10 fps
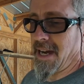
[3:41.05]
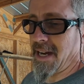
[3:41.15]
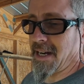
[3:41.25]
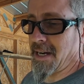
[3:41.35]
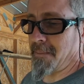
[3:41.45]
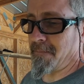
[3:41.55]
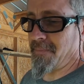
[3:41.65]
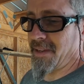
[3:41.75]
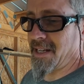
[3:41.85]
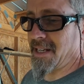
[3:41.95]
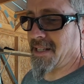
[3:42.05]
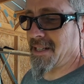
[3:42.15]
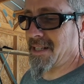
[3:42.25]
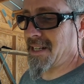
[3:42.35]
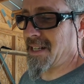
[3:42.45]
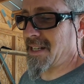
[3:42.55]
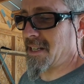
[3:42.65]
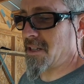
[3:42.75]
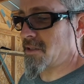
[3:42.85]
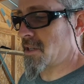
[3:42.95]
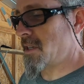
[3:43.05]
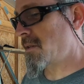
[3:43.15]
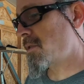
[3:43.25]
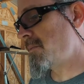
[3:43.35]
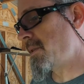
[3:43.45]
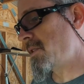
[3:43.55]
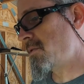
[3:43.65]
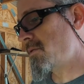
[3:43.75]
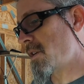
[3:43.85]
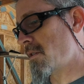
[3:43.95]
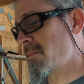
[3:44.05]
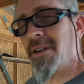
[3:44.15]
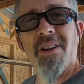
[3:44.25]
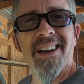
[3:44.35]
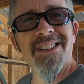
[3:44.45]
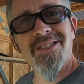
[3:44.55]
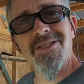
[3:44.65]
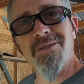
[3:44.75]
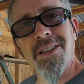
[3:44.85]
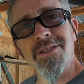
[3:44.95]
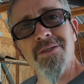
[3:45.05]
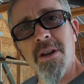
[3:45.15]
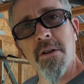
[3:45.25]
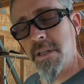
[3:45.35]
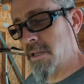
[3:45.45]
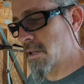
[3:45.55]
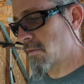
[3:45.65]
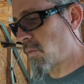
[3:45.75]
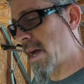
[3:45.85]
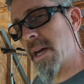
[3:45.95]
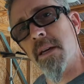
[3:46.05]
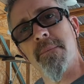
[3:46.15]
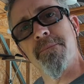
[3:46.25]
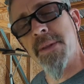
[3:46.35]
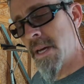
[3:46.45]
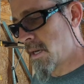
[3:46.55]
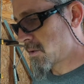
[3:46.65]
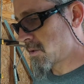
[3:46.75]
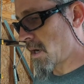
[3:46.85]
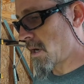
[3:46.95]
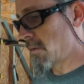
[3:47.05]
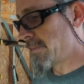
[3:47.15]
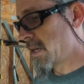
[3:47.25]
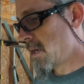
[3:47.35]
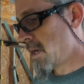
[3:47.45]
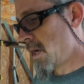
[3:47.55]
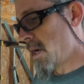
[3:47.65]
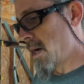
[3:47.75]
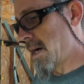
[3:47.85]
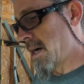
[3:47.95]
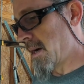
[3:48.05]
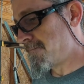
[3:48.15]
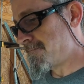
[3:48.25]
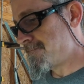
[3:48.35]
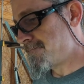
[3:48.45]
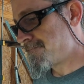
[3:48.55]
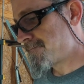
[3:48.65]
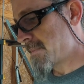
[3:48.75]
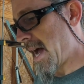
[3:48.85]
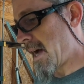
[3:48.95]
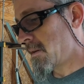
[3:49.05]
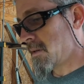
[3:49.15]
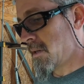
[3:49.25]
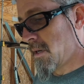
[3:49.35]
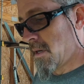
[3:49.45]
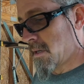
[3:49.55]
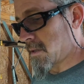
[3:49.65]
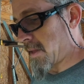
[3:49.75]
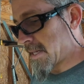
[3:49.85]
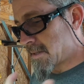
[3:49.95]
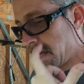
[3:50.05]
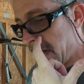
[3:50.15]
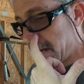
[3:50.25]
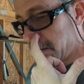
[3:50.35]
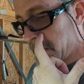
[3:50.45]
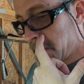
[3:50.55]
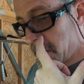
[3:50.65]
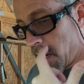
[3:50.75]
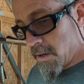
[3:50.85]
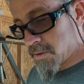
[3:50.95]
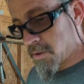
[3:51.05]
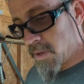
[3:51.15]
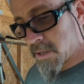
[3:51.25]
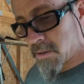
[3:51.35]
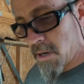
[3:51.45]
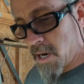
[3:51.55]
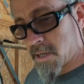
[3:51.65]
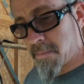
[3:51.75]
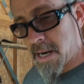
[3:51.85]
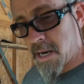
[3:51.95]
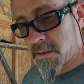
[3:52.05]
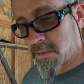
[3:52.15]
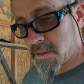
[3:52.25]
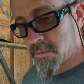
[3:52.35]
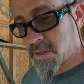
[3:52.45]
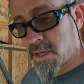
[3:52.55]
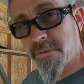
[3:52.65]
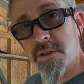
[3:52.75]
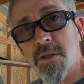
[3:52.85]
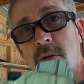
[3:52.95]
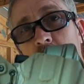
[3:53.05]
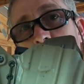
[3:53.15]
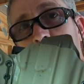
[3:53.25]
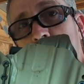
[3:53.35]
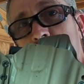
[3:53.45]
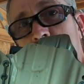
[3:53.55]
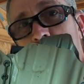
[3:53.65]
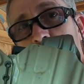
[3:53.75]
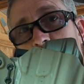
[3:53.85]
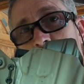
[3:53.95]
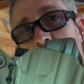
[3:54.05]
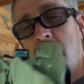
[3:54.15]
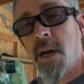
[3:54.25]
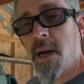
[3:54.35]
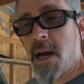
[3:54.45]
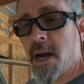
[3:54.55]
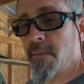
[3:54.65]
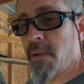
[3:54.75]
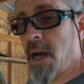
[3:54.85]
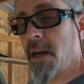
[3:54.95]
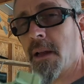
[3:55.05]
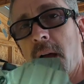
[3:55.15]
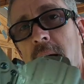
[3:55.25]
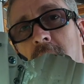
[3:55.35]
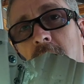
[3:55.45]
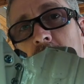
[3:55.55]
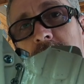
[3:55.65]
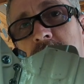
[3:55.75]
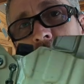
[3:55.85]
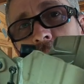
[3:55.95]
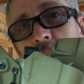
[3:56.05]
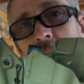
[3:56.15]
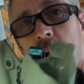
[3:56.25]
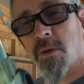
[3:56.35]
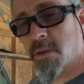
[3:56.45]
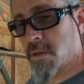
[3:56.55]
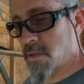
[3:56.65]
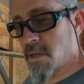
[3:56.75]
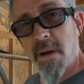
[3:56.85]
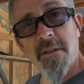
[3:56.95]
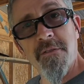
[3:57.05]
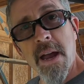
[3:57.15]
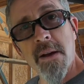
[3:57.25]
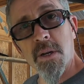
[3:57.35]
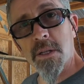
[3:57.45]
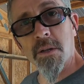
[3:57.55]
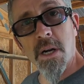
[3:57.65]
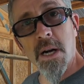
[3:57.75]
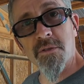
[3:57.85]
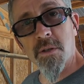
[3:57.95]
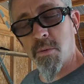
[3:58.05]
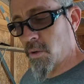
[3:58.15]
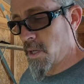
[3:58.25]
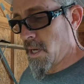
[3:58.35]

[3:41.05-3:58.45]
And it could be two-tone, but it's just not two-tone in a good way. So, yeah. So that's that. And then also we can talk about some stuff that's going on with Tier 1. I love Tier 1 holsters. They're my favorite. They're comfortable.